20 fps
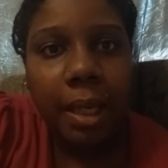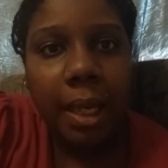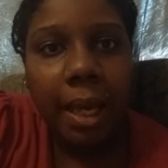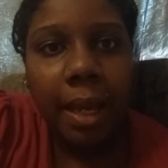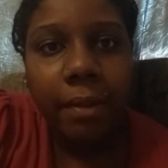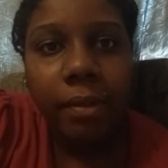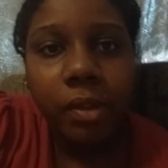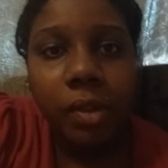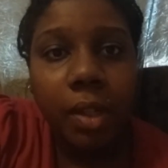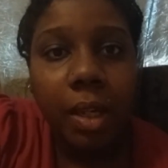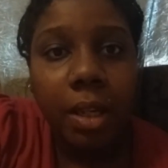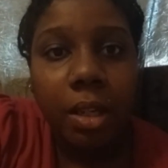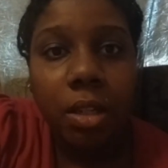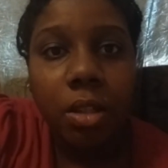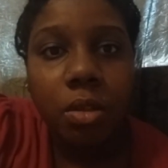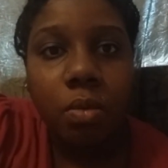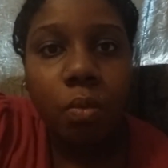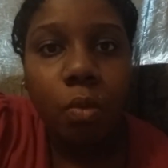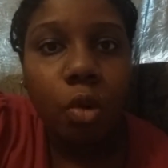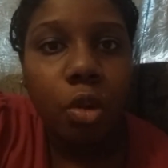everything
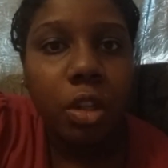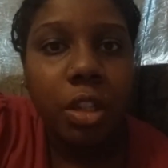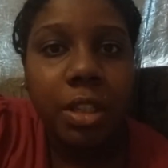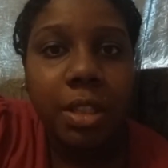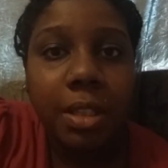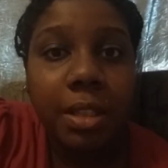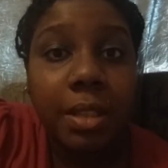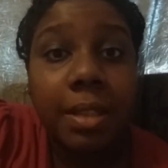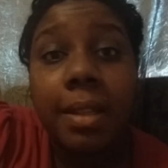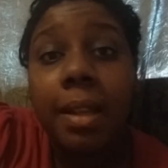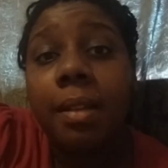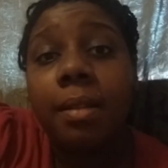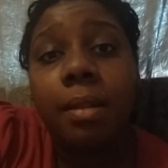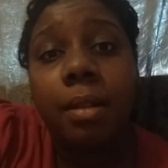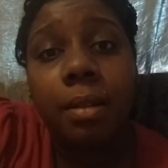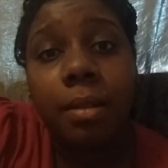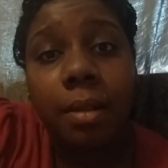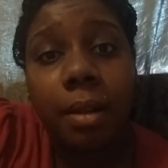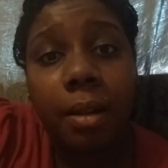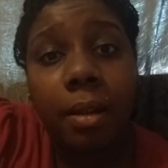is more easy said
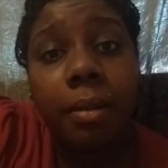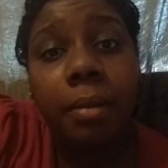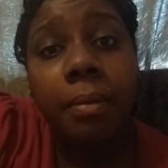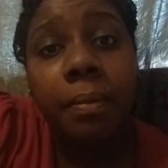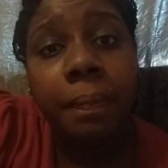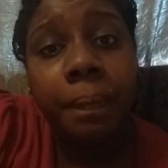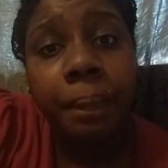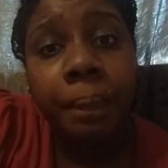than done.